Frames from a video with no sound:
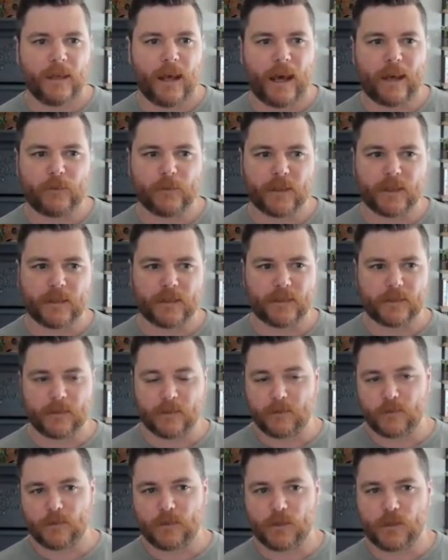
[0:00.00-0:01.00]
I don't think
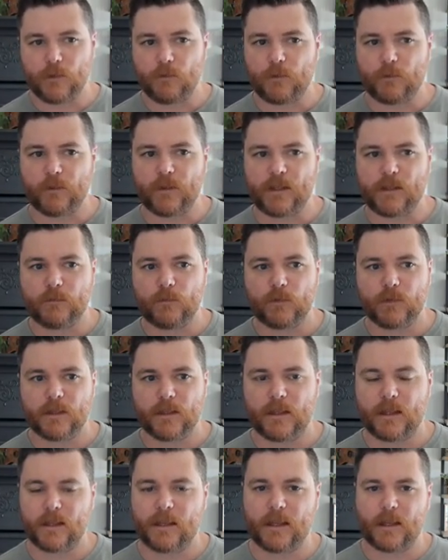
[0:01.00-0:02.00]
it's too unreasonable to
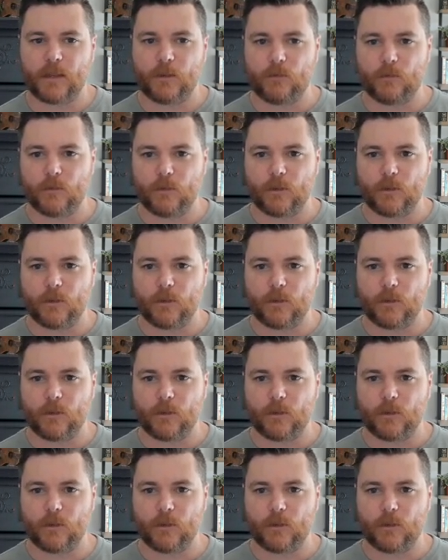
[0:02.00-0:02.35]
think that you